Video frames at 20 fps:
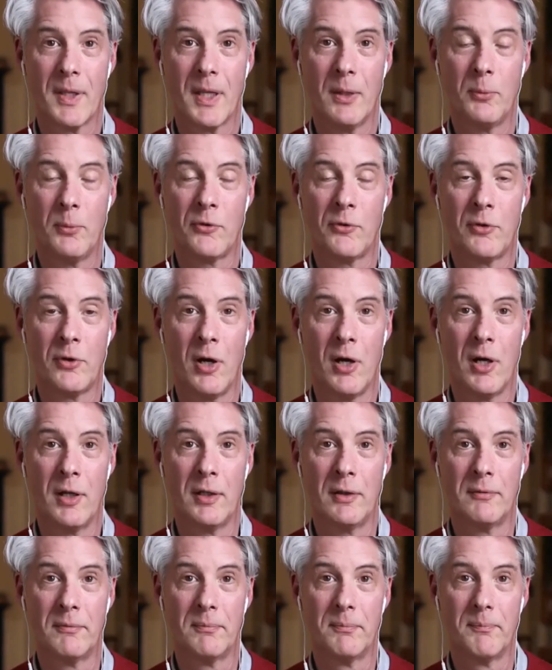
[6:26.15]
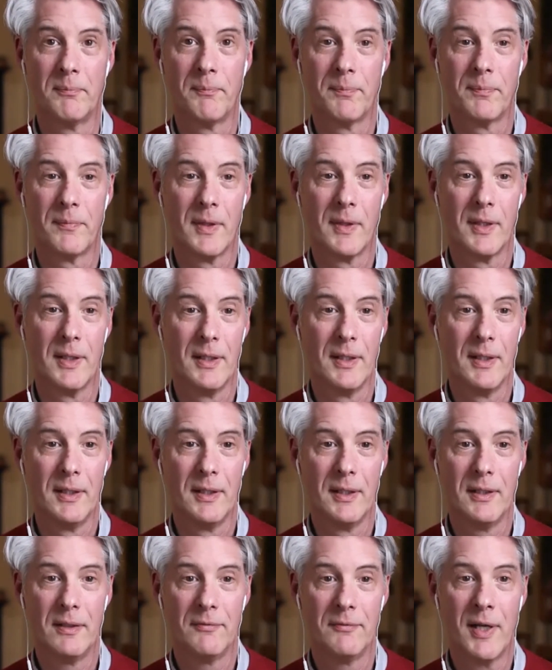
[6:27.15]
I was gone.
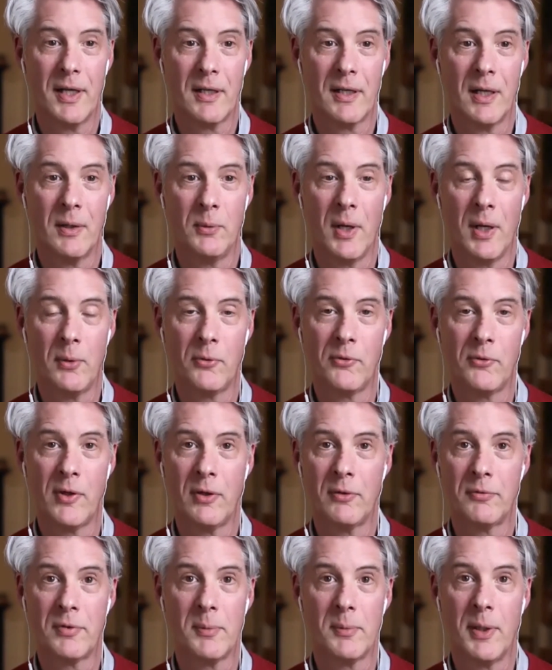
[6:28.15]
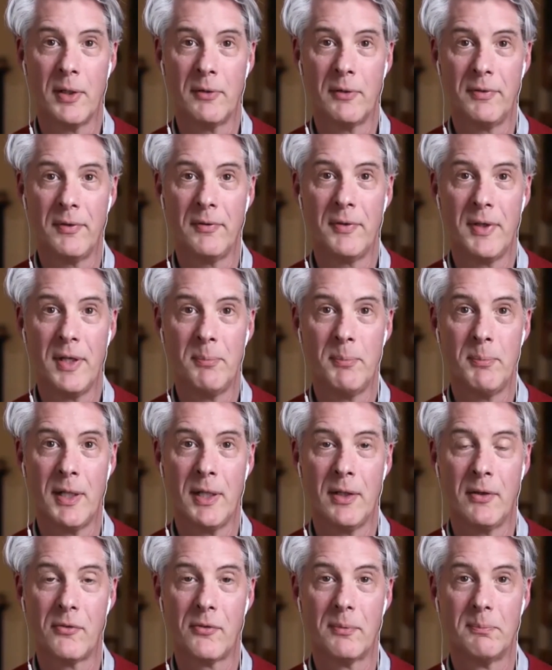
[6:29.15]
In fact, I was out for about 15
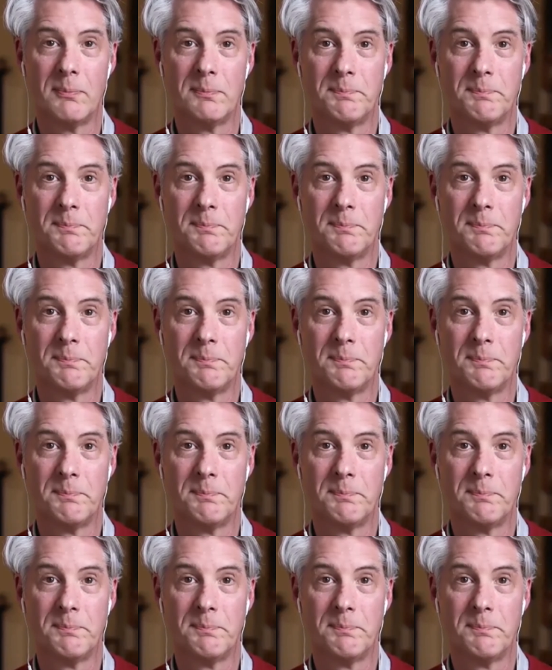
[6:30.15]
minutes.